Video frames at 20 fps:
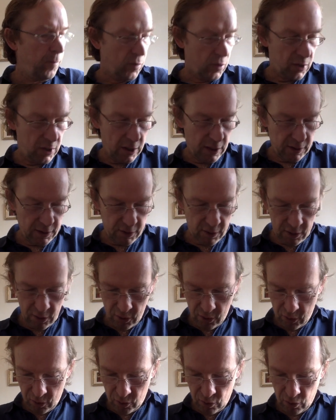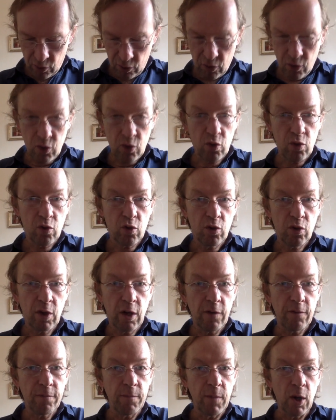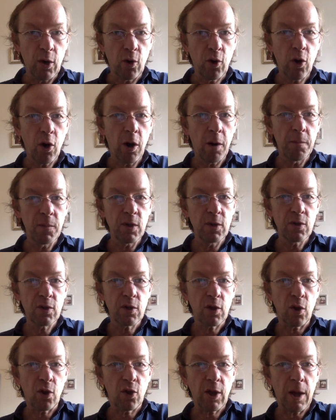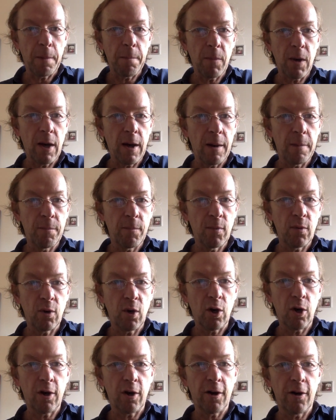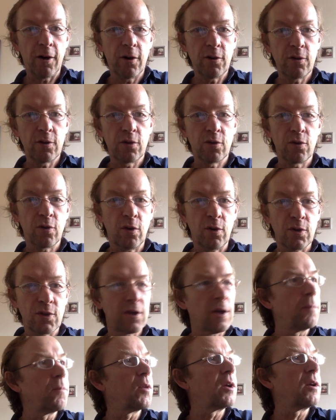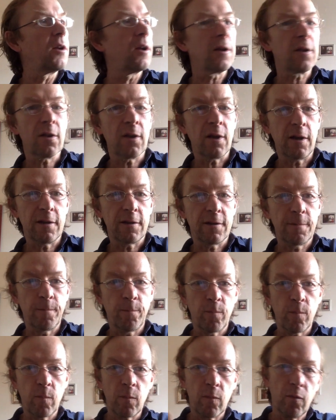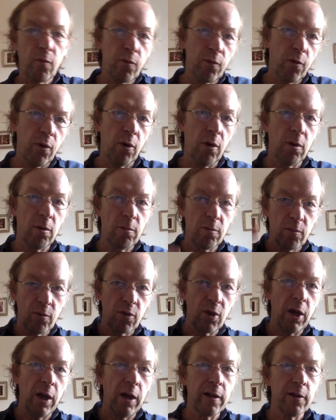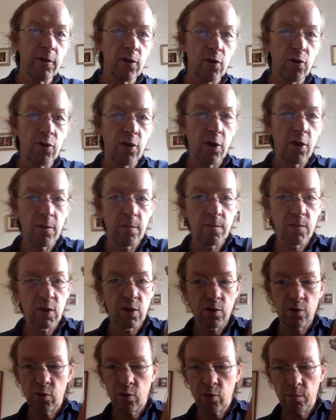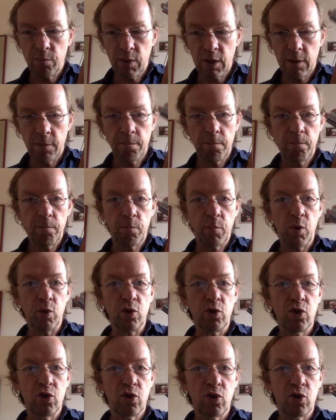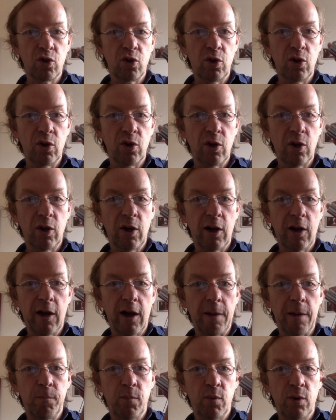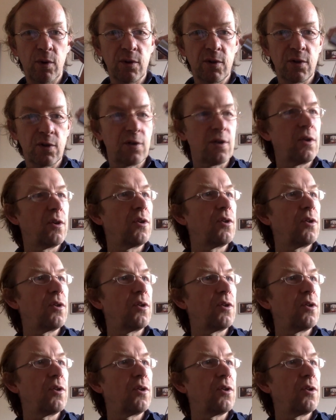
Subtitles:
just give me a comment, a thumb up, a heart, or something like that for the algorithms to be pushed upwards.